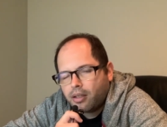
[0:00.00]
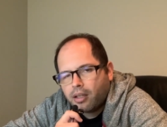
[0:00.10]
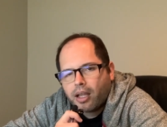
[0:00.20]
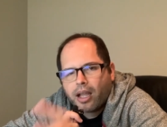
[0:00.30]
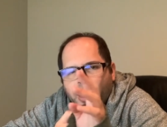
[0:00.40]

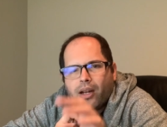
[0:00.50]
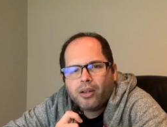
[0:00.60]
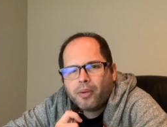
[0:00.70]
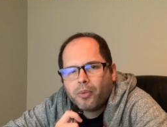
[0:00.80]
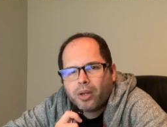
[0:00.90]
I don't
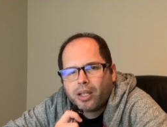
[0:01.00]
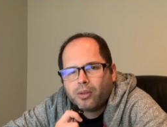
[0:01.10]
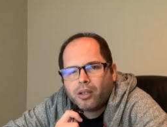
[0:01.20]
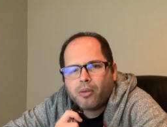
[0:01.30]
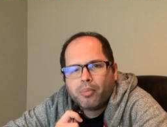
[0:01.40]
even want to do
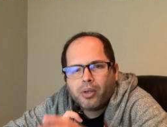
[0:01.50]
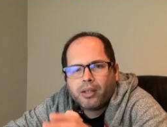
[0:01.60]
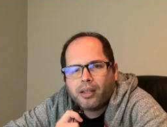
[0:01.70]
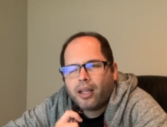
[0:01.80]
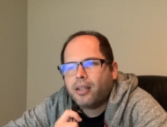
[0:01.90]
the computer
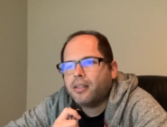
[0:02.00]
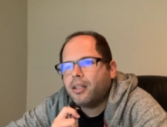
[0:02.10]
thing.